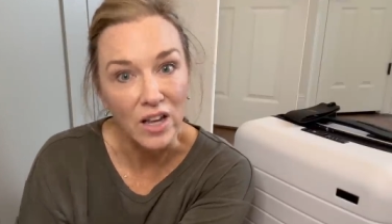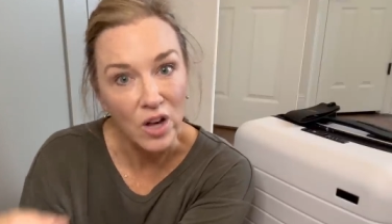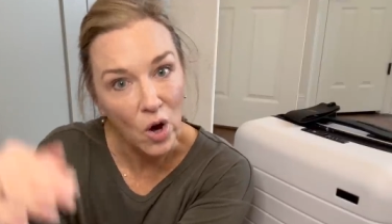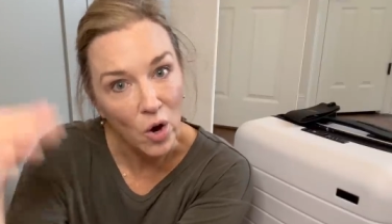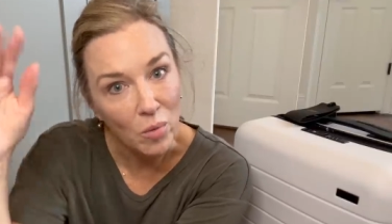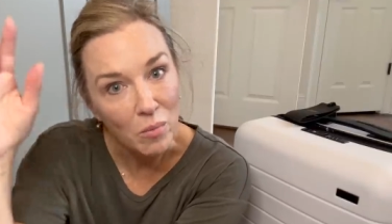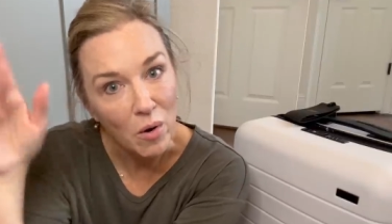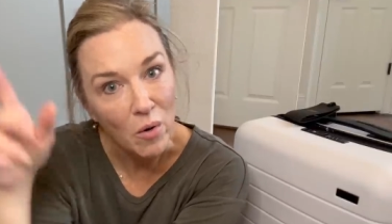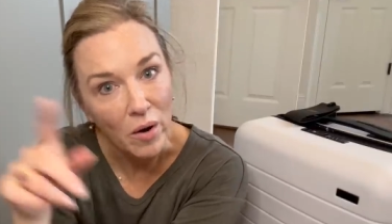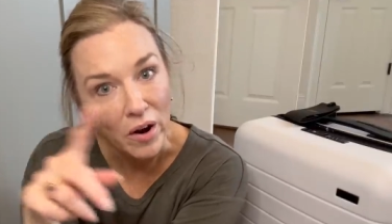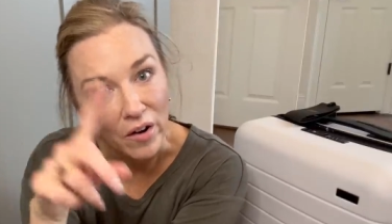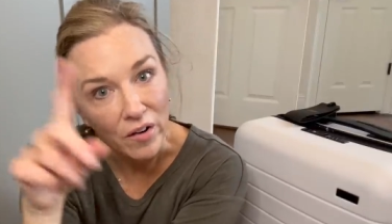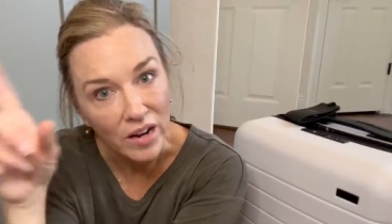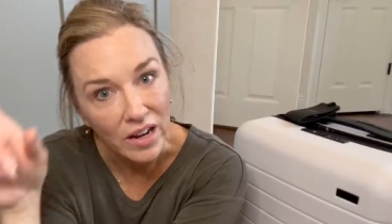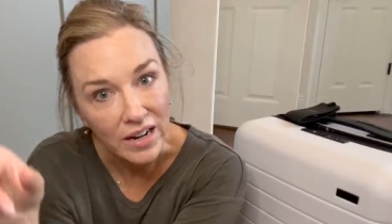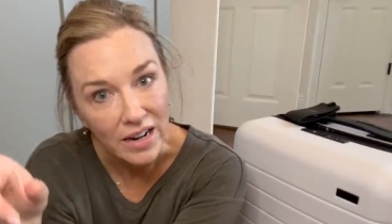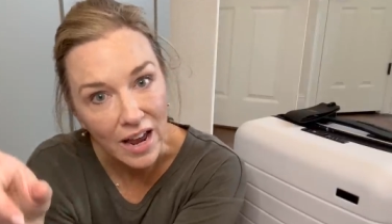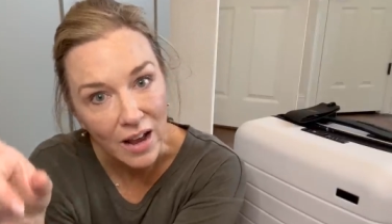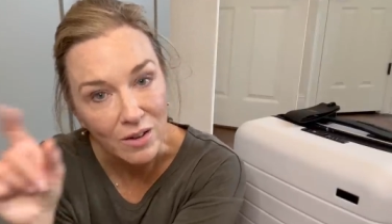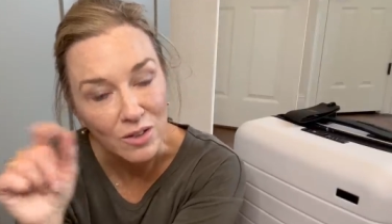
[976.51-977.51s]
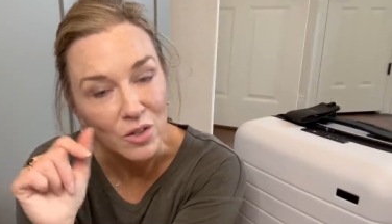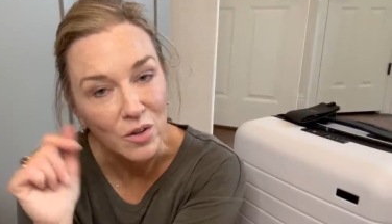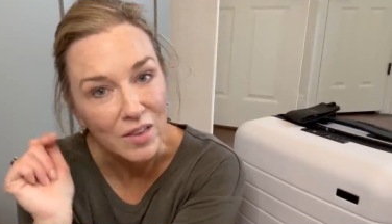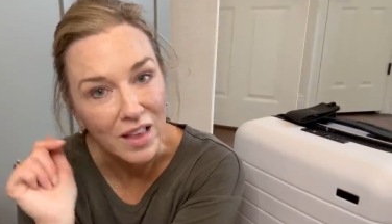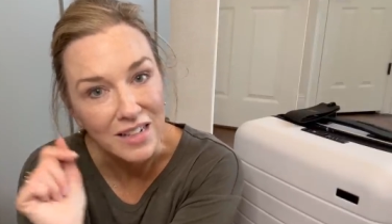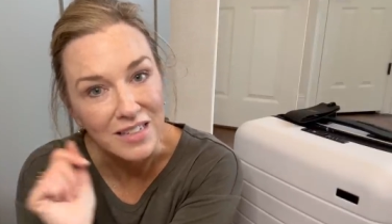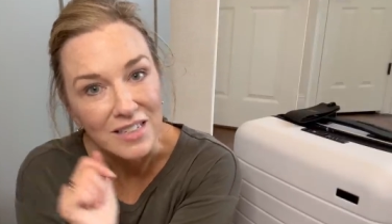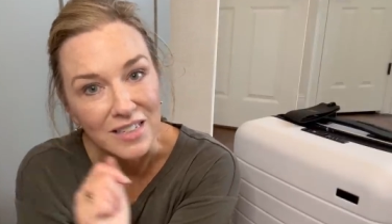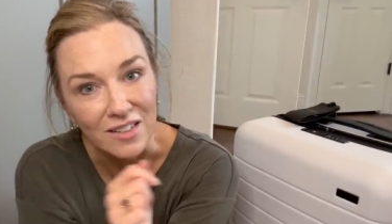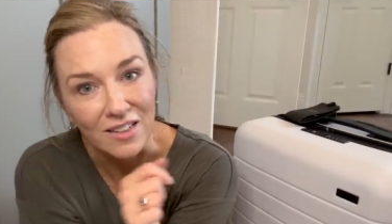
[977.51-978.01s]
Como area now. So
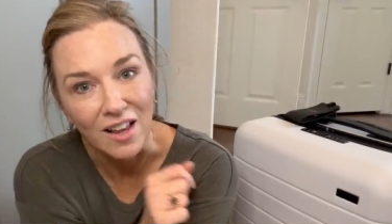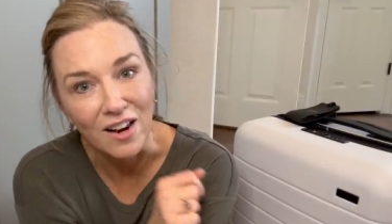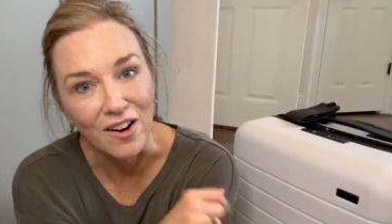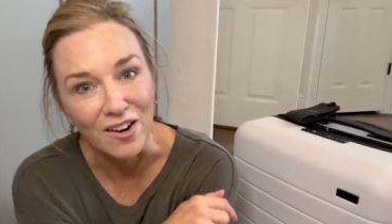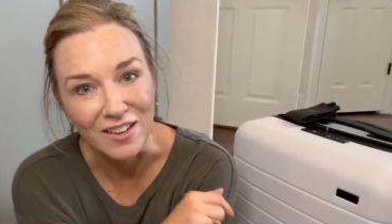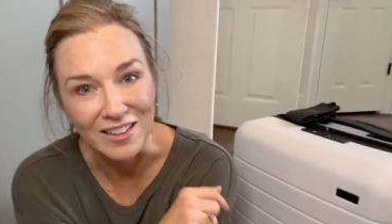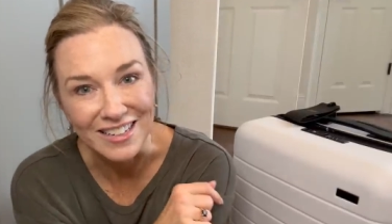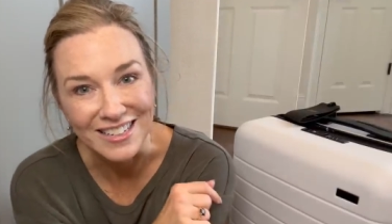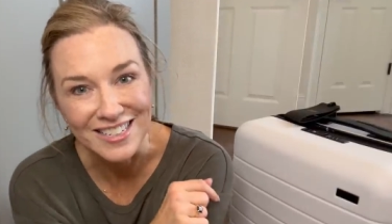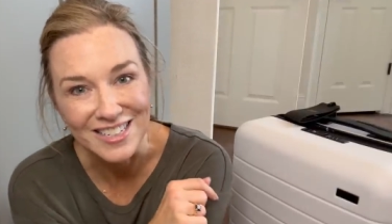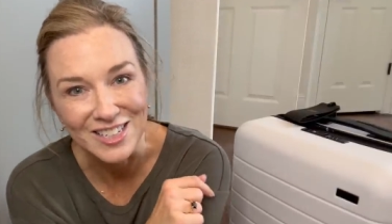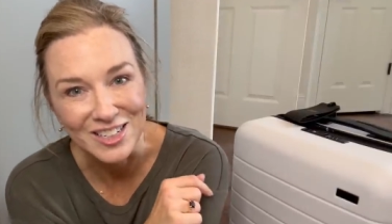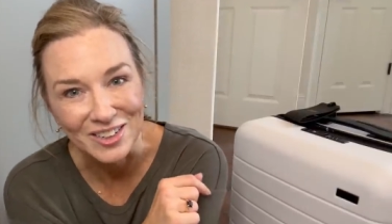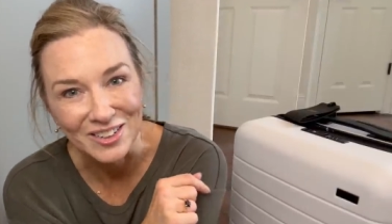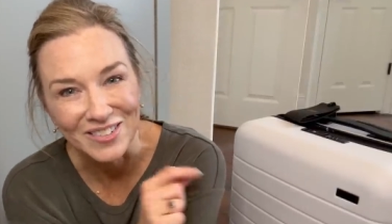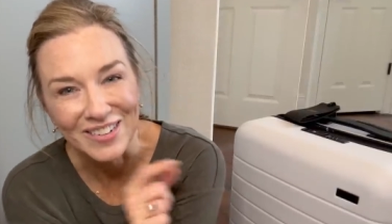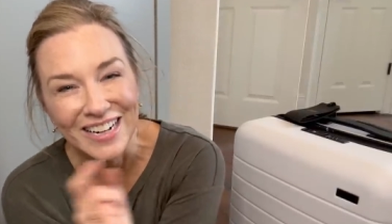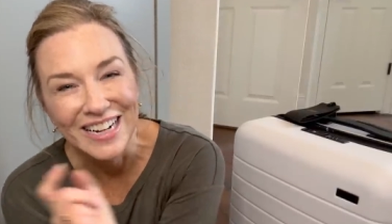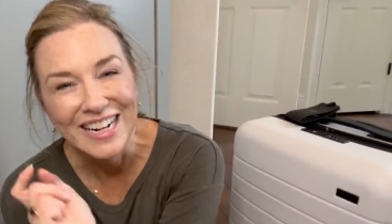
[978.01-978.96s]
that's still on our list too.